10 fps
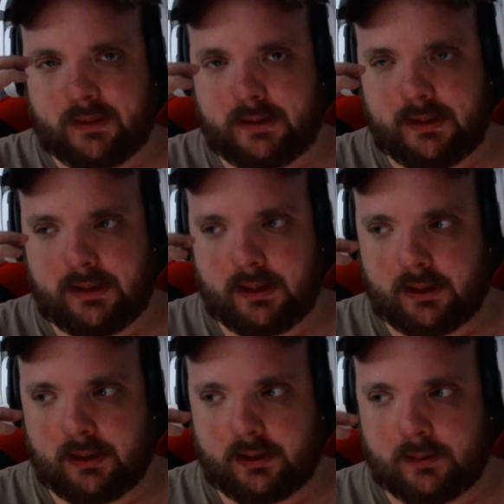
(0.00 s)
the
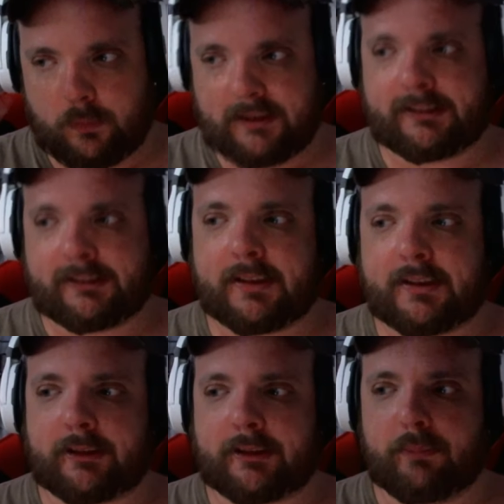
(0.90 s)
uh, when they sent
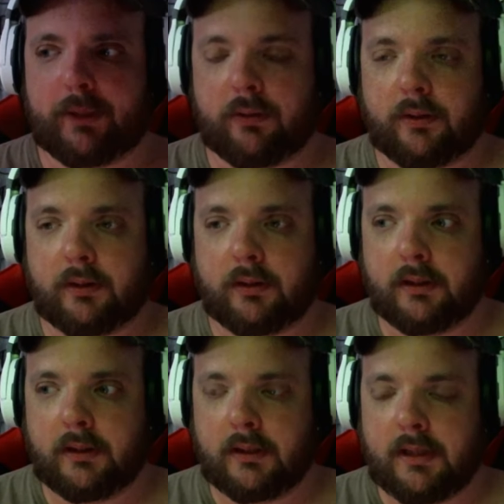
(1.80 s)
this computer,
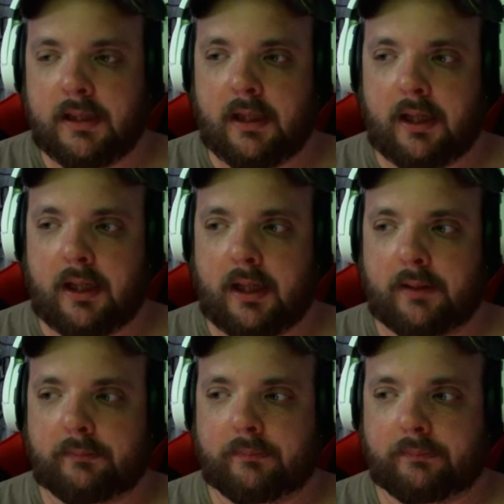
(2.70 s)

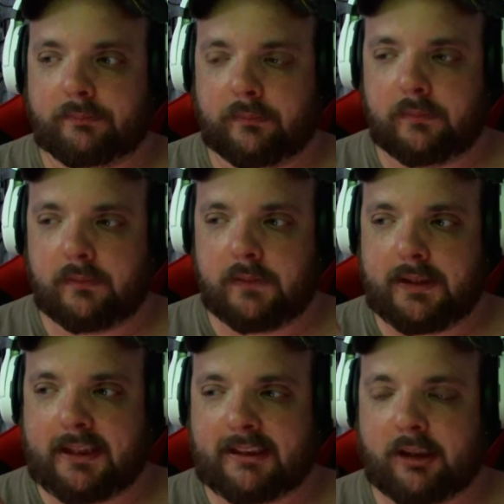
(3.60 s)
um,
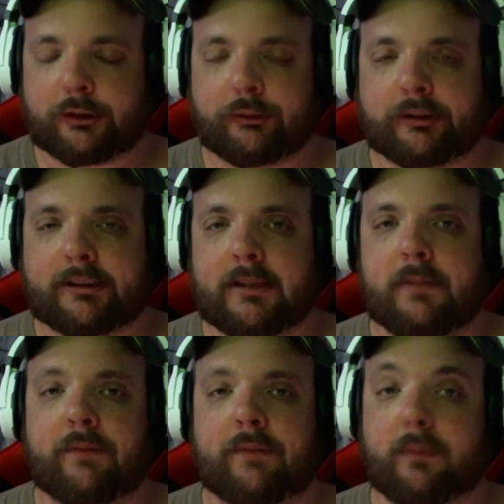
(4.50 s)
they also sent
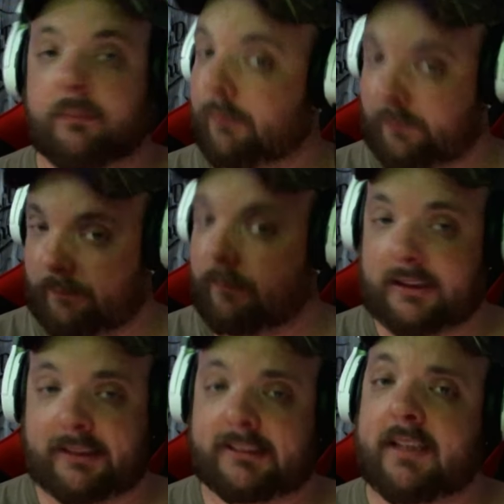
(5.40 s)
me from for
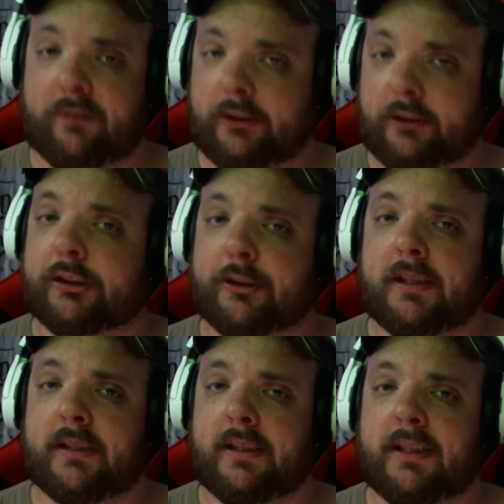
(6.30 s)
like I said for their
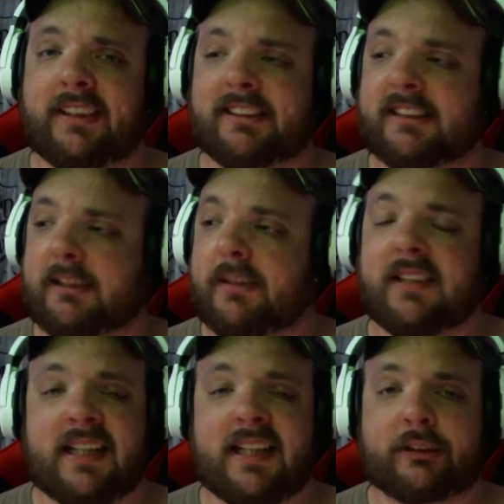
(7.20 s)
stupidity, they sent me
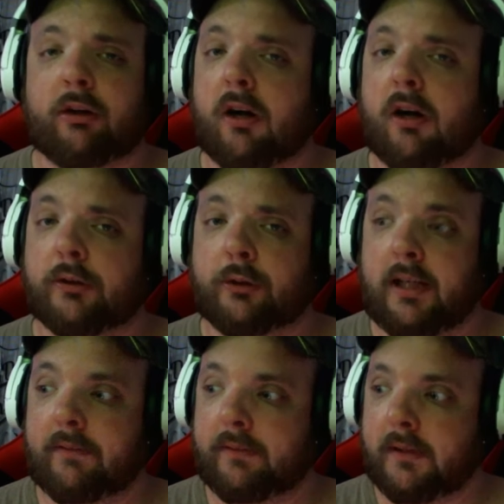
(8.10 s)
an extra hard
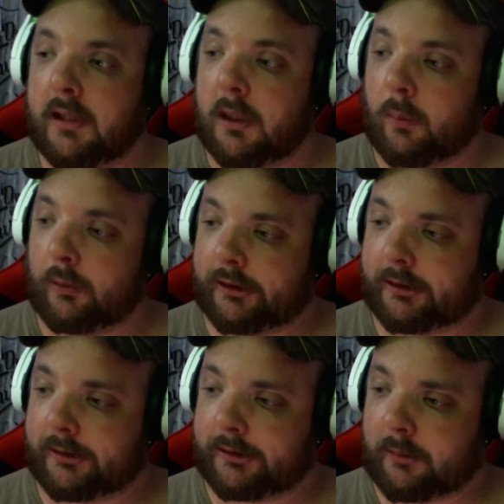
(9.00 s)
drive, which
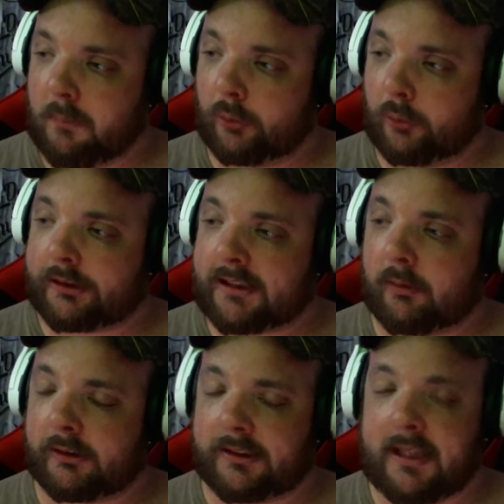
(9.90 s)
is most
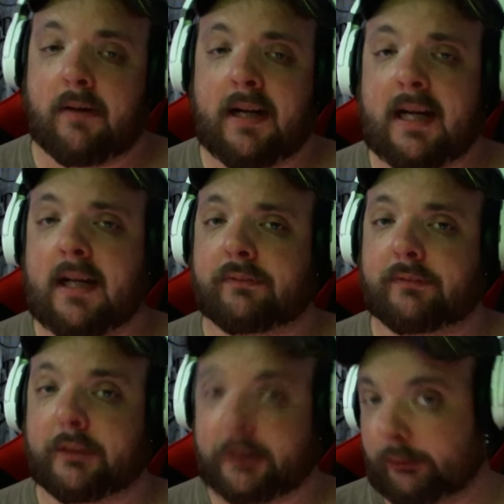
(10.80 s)
towers now have
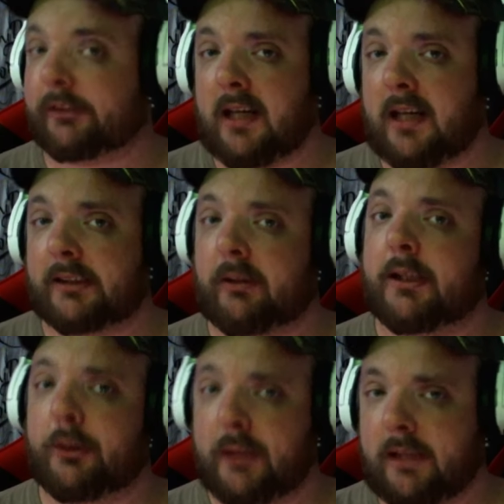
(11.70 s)
the two slots,
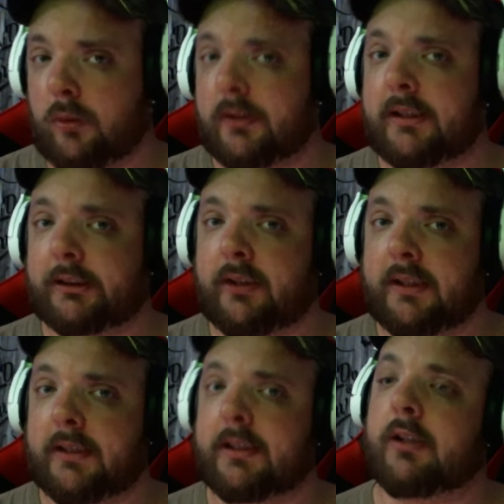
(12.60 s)
right? You have one that's already
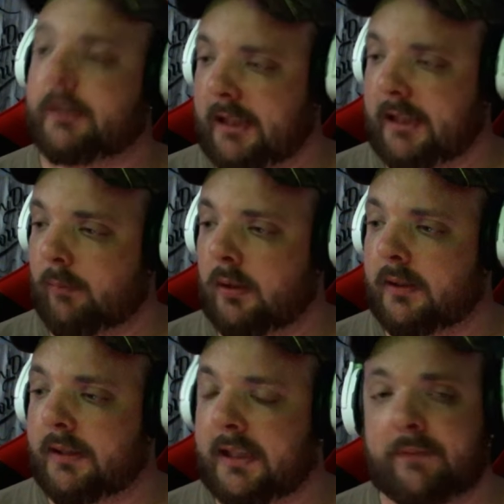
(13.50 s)
in there, and then you have
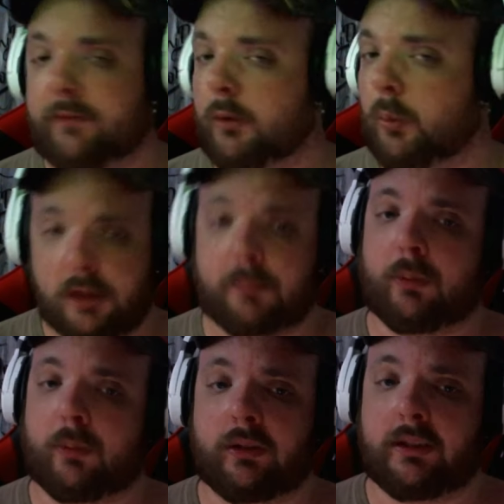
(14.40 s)
one that if you want to
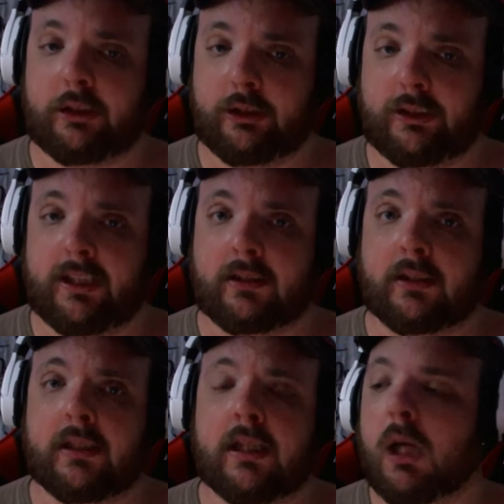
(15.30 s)
put one in there, you can.
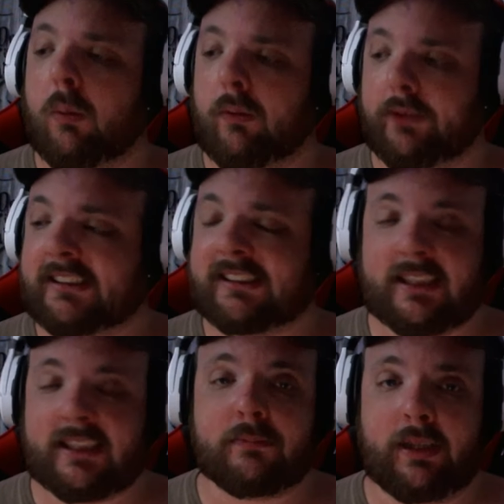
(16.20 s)
Well, they
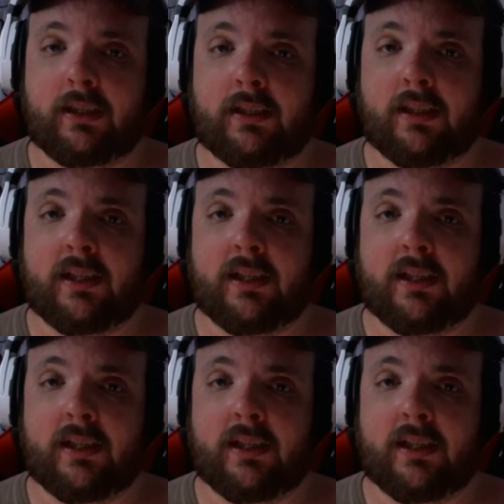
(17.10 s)
sent me